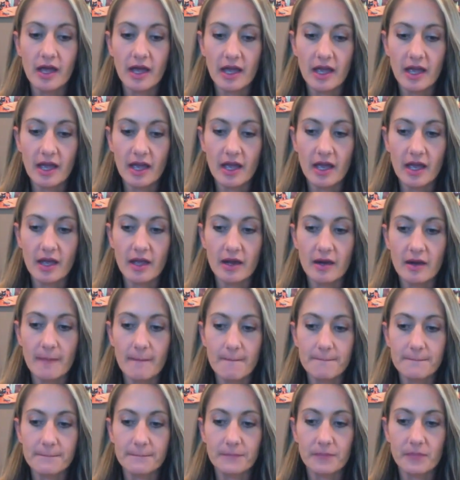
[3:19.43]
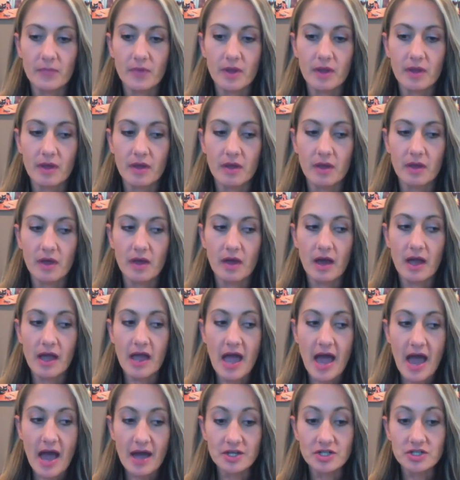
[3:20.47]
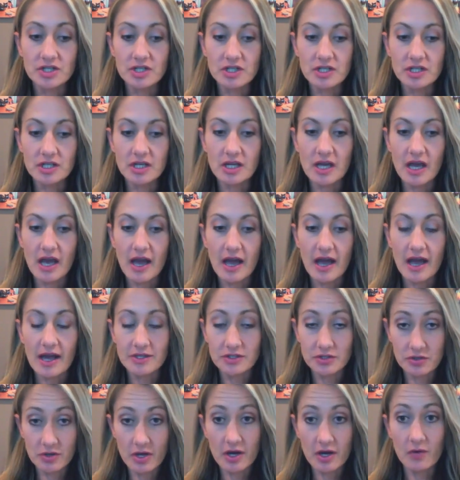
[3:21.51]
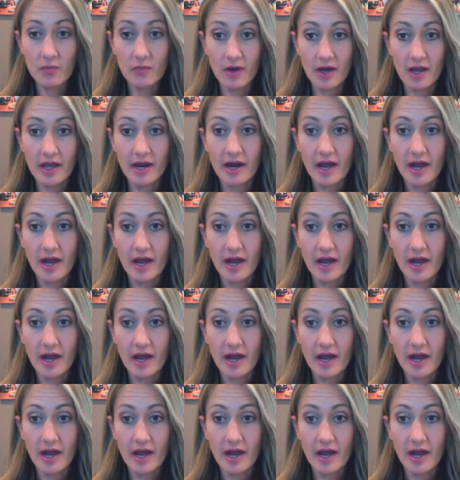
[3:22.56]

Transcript: And I actually asked United Way,